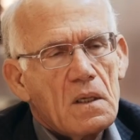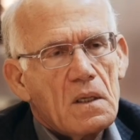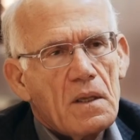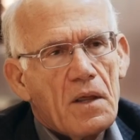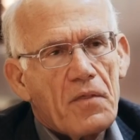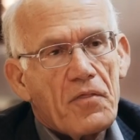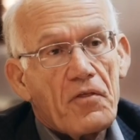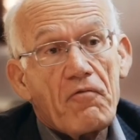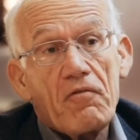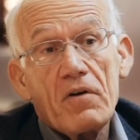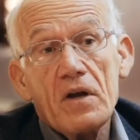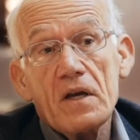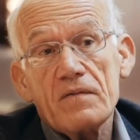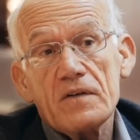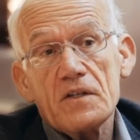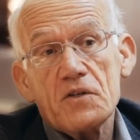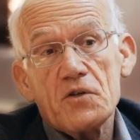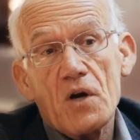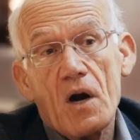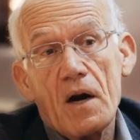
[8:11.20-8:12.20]
than three of
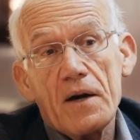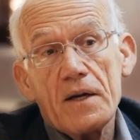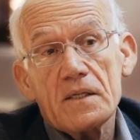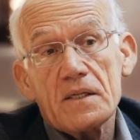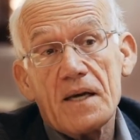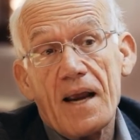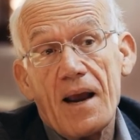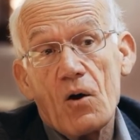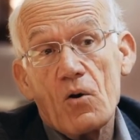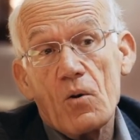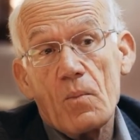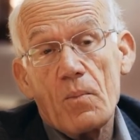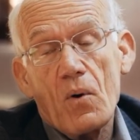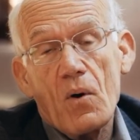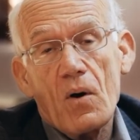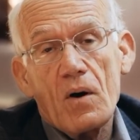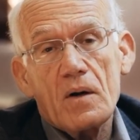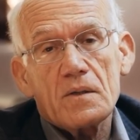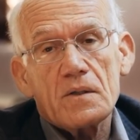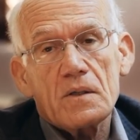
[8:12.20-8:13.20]
his Chinese
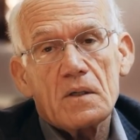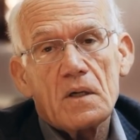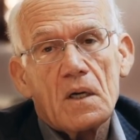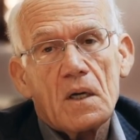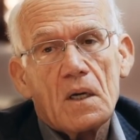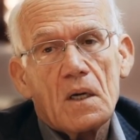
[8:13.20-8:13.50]
counterparts? Wow.